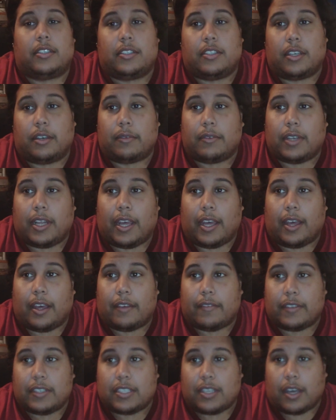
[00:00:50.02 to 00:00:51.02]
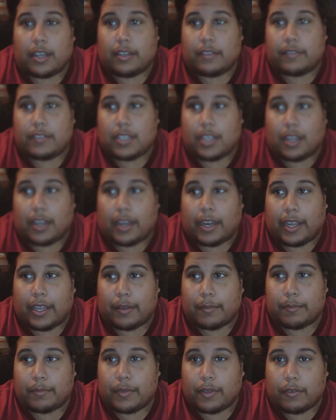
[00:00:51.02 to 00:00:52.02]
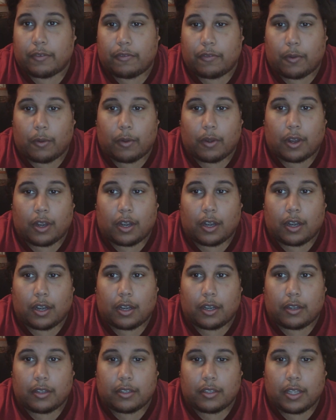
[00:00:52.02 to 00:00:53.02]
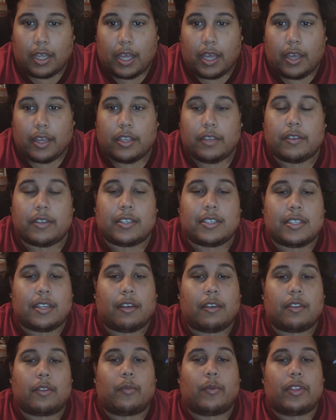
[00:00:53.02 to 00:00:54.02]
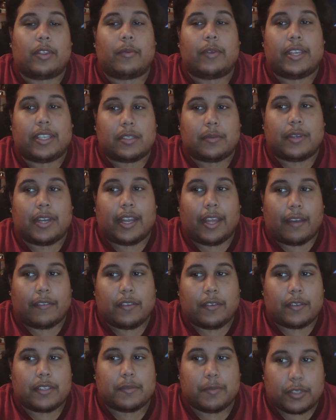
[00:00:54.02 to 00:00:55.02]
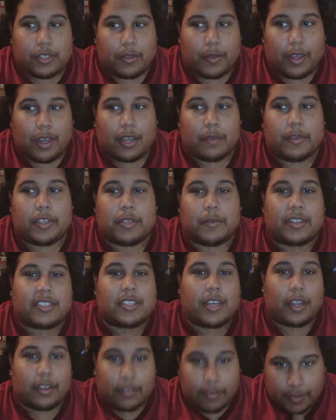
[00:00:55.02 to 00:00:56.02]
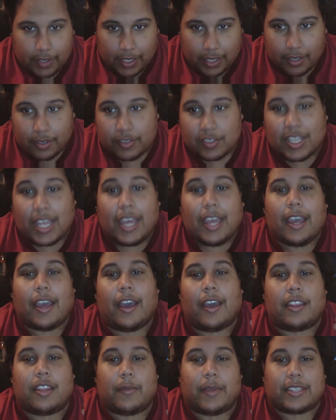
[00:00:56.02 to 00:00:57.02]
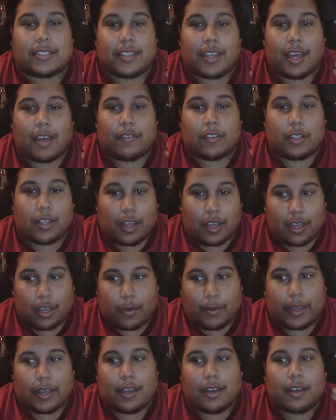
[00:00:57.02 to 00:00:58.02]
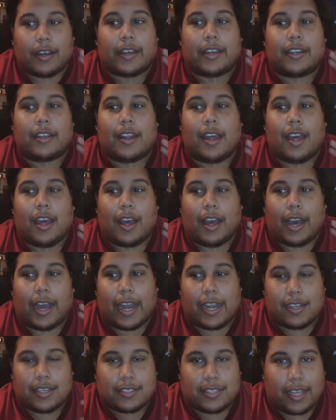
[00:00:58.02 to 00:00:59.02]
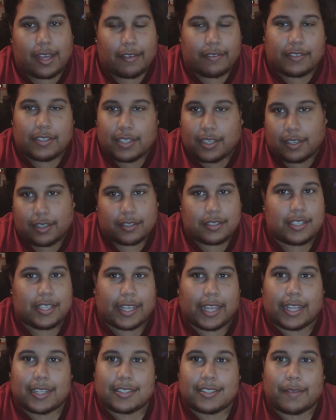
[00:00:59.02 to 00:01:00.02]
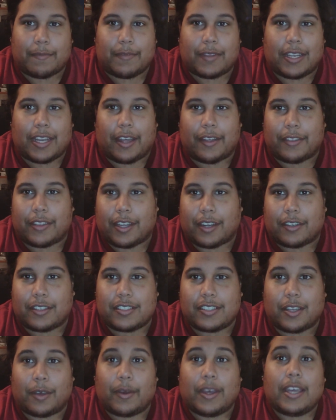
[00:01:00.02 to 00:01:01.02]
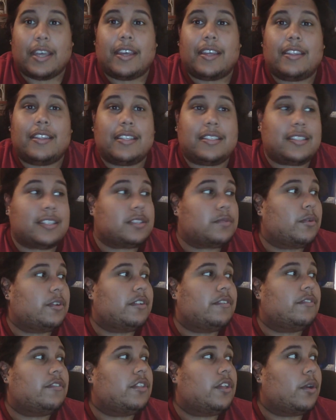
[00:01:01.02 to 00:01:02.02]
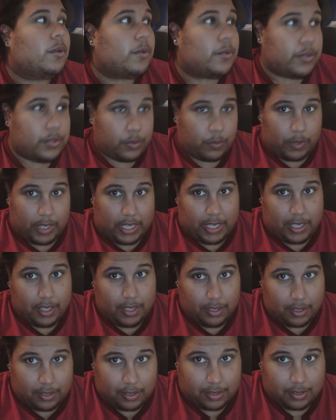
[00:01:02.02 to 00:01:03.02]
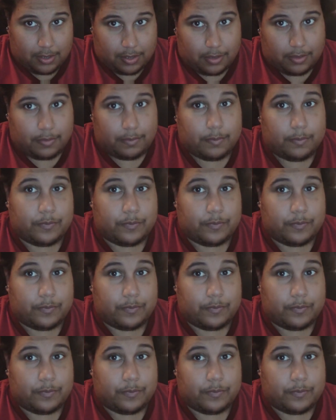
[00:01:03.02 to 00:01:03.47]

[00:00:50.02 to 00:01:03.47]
don't have a ton of time for, you can tell, well, the weeks when I have not as much going on, we do a ton of videos, and the weeks I have a lot going on, I just have to get something out there. So, this is one of those weeks